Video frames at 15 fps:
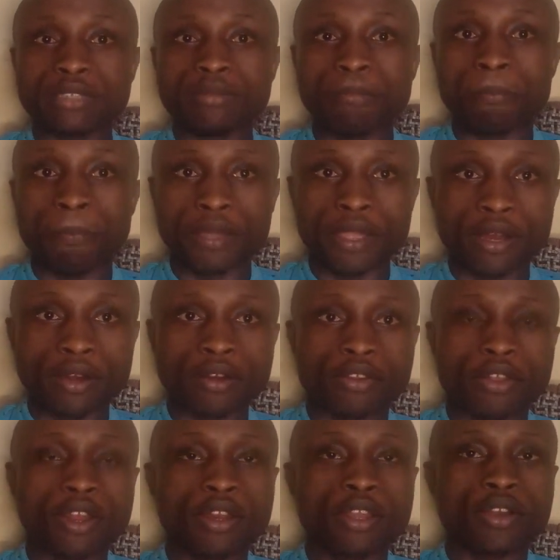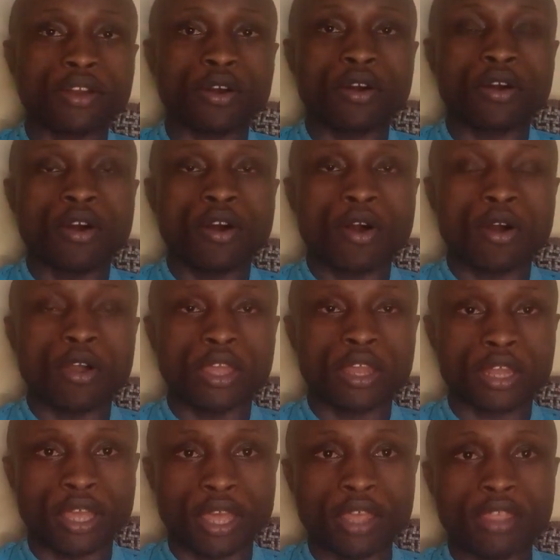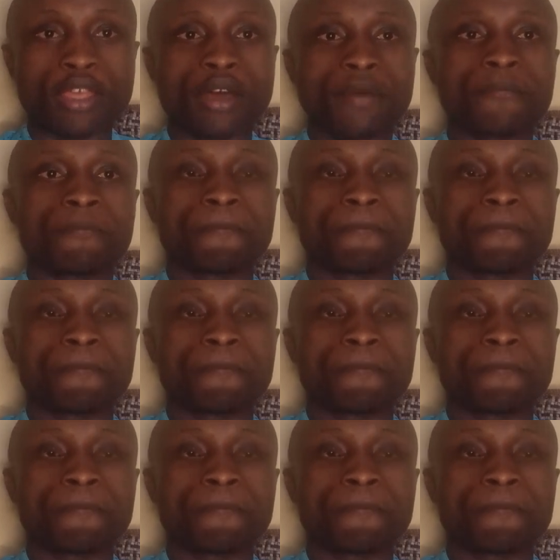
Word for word: been trending in Kenya